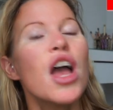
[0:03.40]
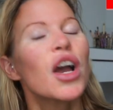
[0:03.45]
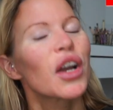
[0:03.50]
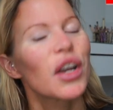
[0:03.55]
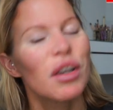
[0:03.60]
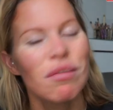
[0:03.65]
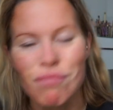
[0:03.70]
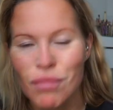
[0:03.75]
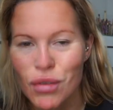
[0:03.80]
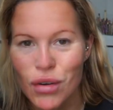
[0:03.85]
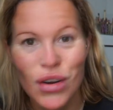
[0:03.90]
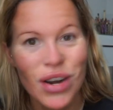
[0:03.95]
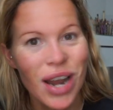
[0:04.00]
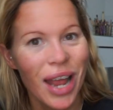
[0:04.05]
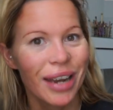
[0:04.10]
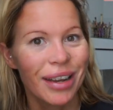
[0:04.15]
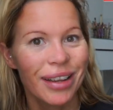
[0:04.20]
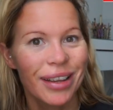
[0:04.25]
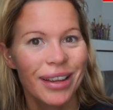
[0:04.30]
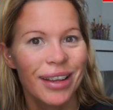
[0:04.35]
Good
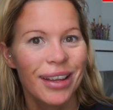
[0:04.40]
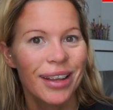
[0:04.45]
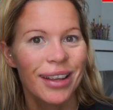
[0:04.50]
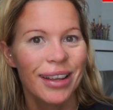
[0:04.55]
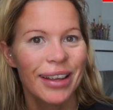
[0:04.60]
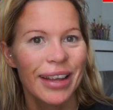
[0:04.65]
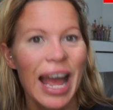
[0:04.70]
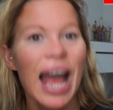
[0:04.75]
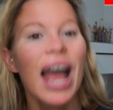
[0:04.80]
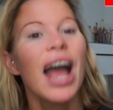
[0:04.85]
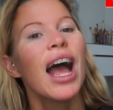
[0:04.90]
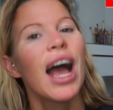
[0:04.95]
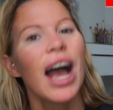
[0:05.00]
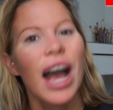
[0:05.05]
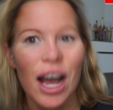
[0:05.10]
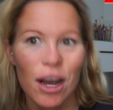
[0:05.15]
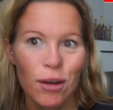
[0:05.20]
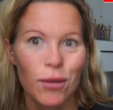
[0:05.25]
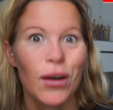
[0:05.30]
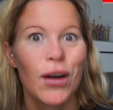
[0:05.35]
morning.
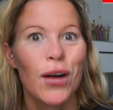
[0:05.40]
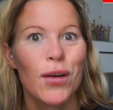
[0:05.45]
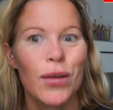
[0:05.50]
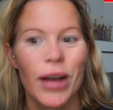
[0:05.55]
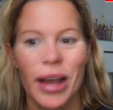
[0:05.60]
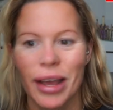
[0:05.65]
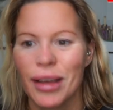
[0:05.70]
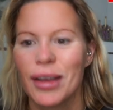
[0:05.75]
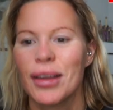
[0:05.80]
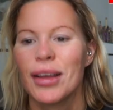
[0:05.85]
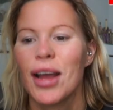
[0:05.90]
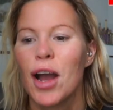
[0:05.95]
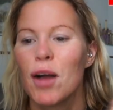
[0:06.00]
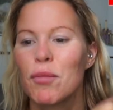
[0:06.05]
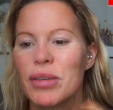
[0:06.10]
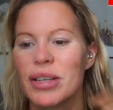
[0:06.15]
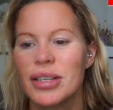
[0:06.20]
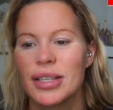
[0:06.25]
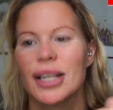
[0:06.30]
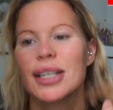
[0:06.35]
How are we?
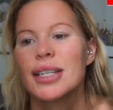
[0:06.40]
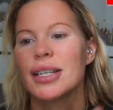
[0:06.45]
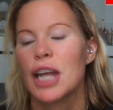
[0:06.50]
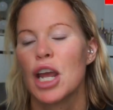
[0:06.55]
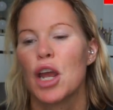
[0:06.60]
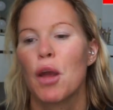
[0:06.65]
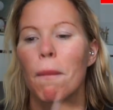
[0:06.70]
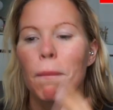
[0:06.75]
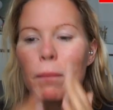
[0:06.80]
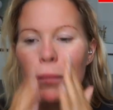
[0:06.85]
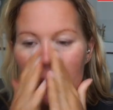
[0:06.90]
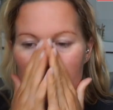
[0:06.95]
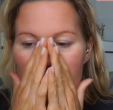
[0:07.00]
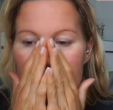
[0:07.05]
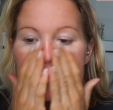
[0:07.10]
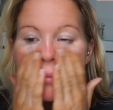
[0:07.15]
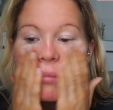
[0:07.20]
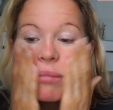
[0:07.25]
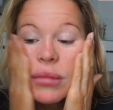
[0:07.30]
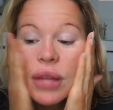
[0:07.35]
Happy Saturday.
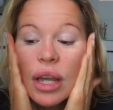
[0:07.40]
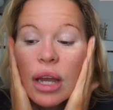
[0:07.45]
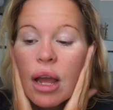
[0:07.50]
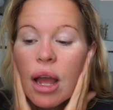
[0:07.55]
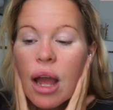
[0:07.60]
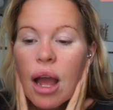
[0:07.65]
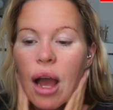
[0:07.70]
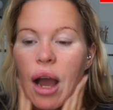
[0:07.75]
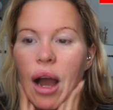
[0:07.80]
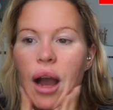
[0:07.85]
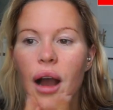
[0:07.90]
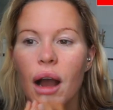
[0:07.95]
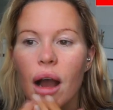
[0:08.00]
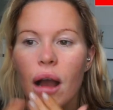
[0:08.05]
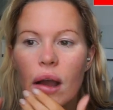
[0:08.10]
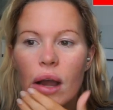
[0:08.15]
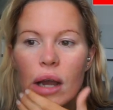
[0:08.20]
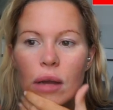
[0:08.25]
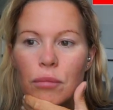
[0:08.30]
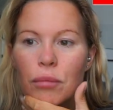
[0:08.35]

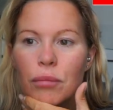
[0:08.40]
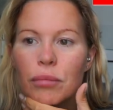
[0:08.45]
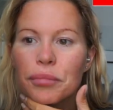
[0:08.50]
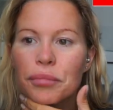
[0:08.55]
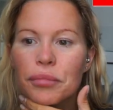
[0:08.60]
A